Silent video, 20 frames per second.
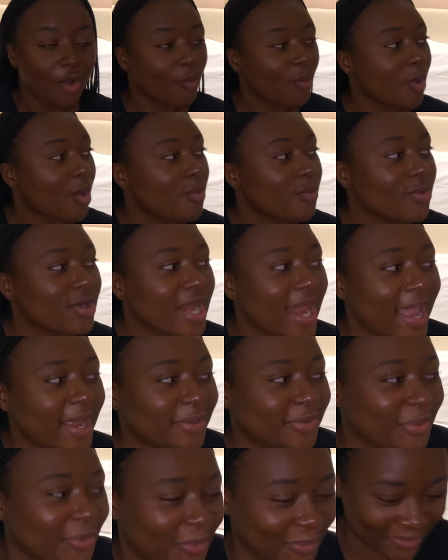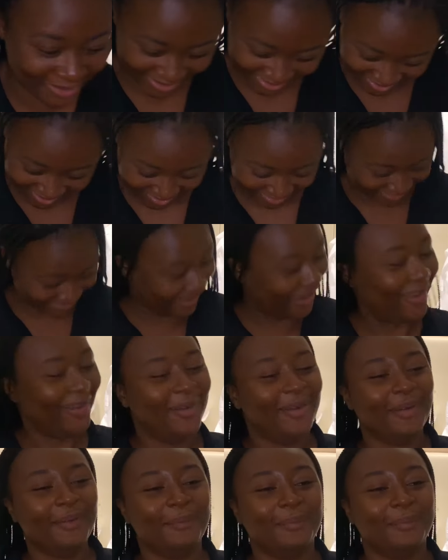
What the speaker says: what will I do here now?